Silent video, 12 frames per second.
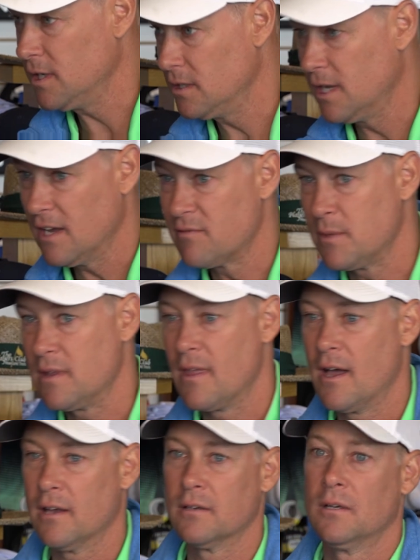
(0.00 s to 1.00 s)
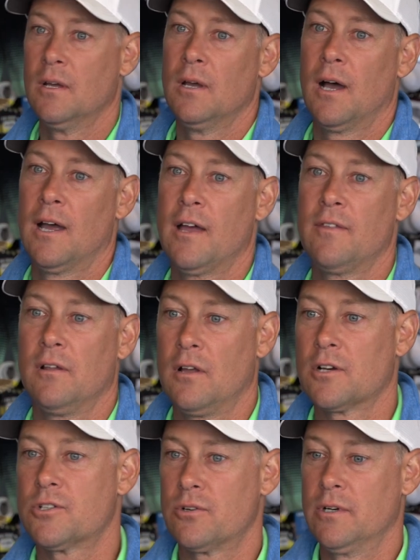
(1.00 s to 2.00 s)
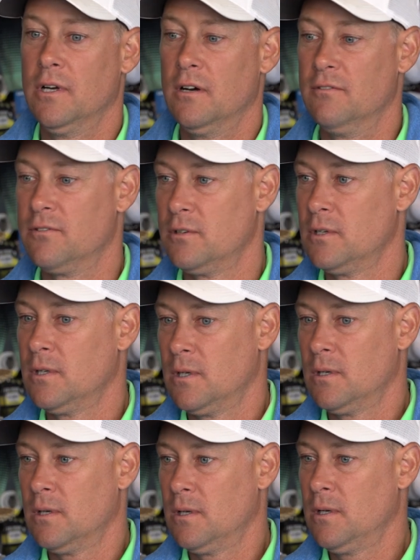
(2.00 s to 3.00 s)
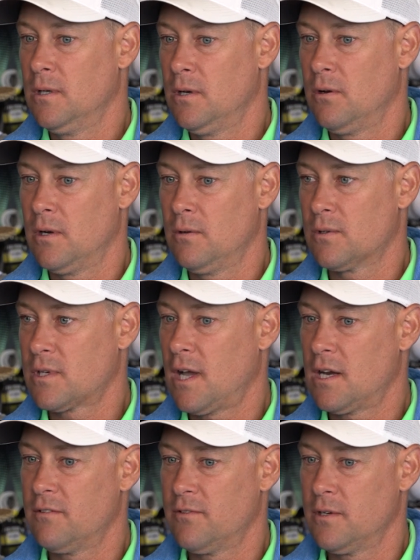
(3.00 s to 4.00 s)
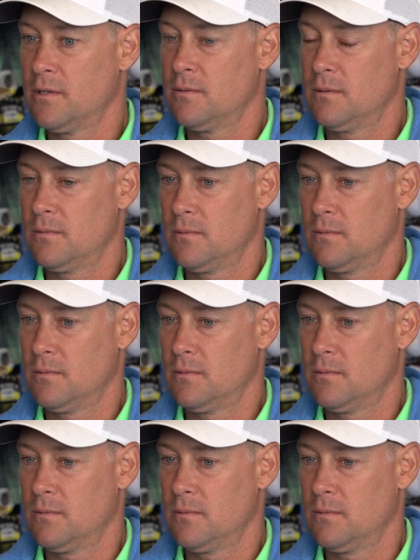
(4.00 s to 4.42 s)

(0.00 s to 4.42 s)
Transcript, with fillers: he gave me that. I had the luxury of, you know, and it was kind of a,